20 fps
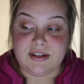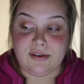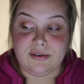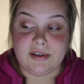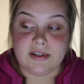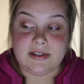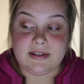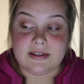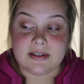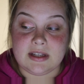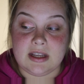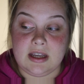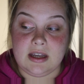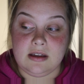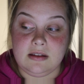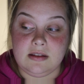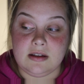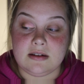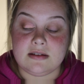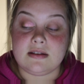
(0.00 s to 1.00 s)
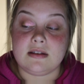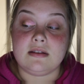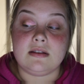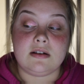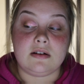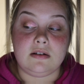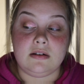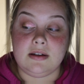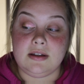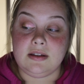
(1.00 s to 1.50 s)
you can see, there's a
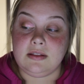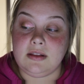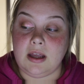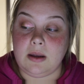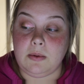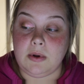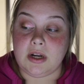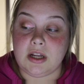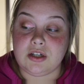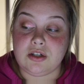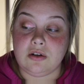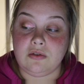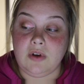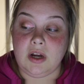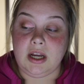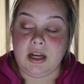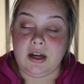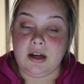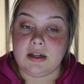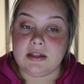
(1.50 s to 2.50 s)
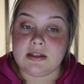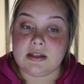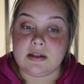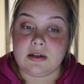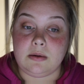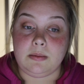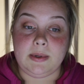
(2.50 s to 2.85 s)
little, like when I turn right here, it's a little